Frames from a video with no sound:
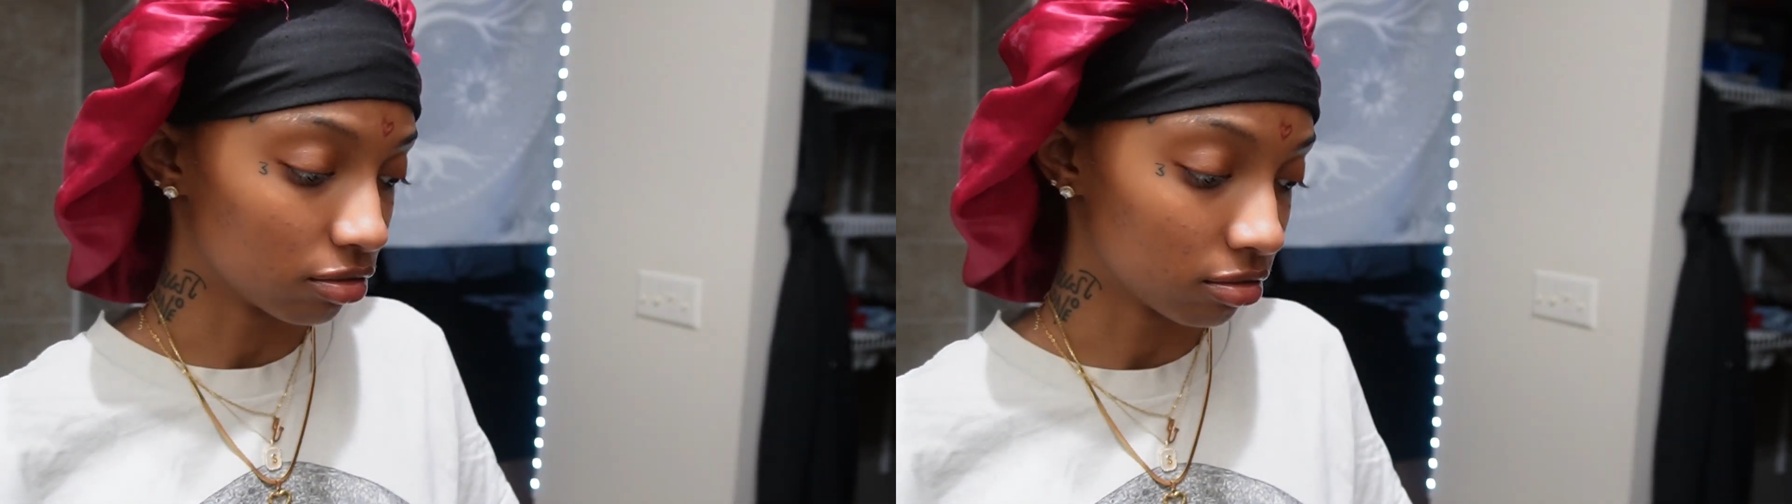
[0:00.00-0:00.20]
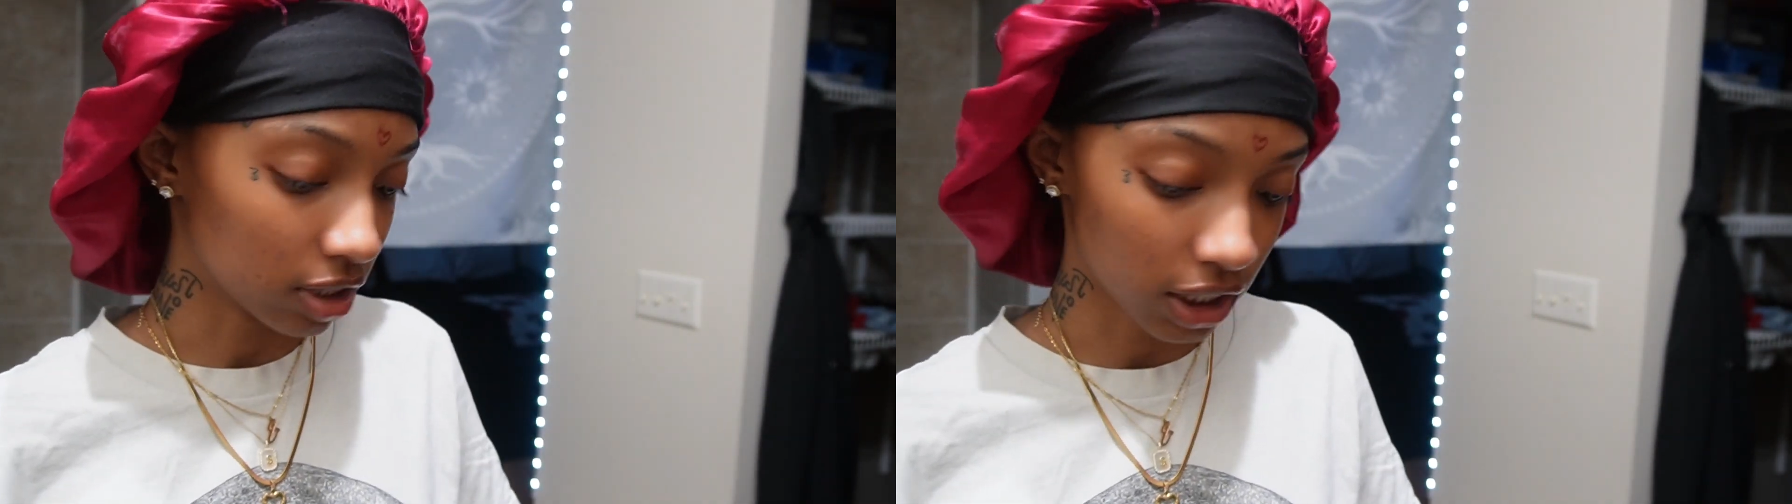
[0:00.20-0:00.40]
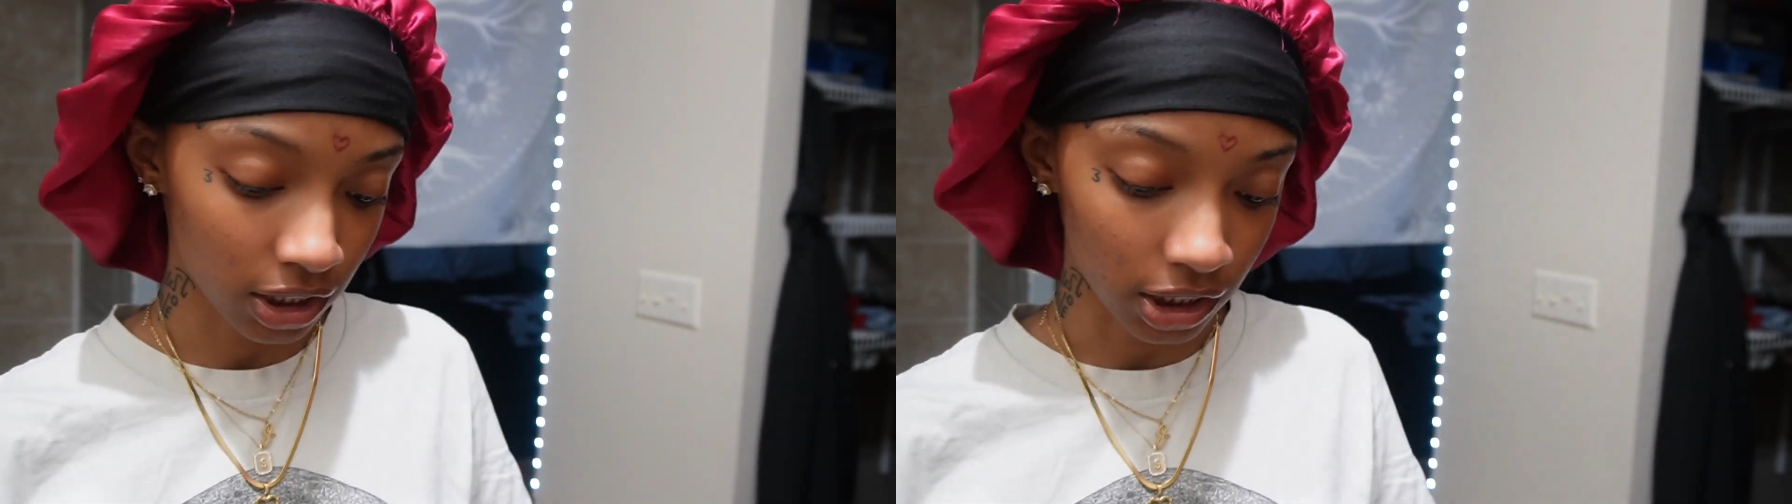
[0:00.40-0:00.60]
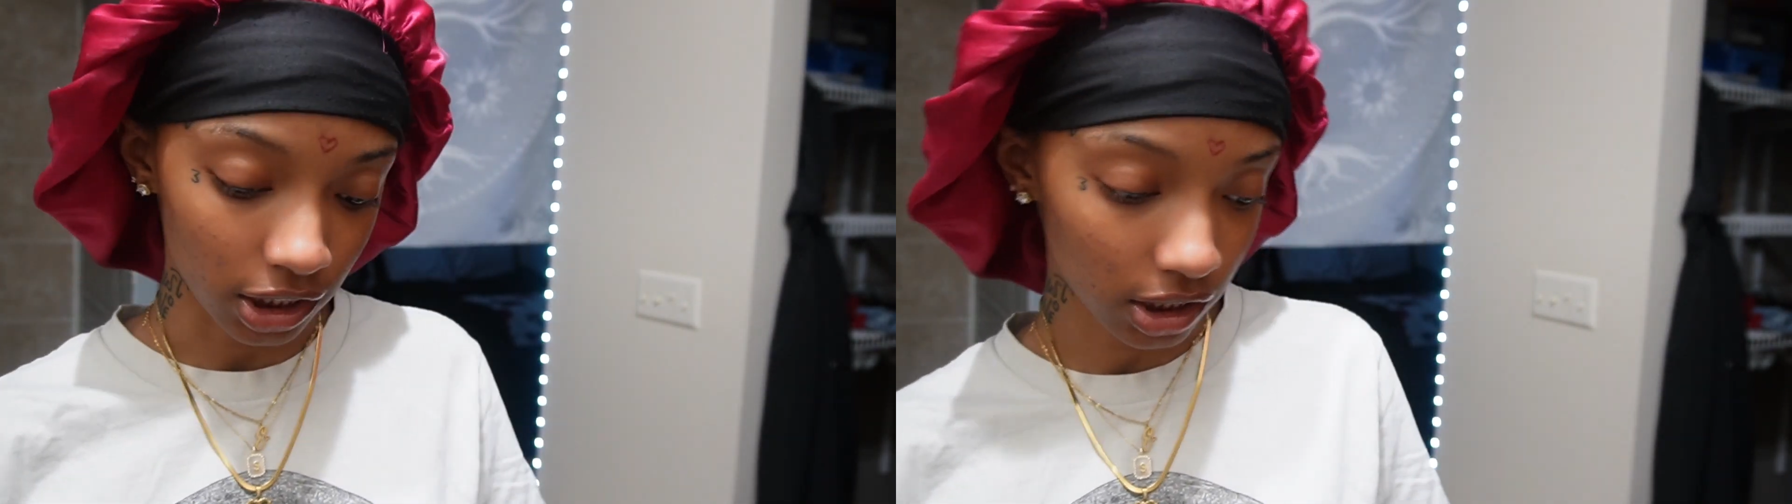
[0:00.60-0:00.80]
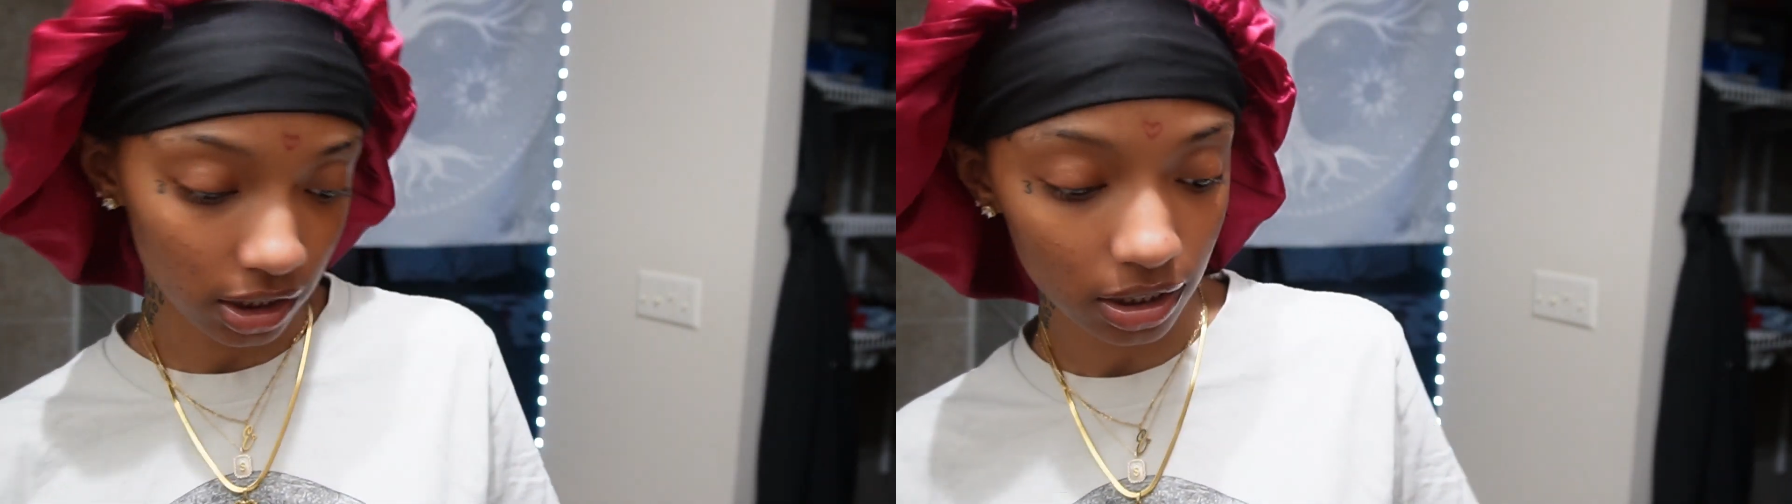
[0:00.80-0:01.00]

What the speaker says: orange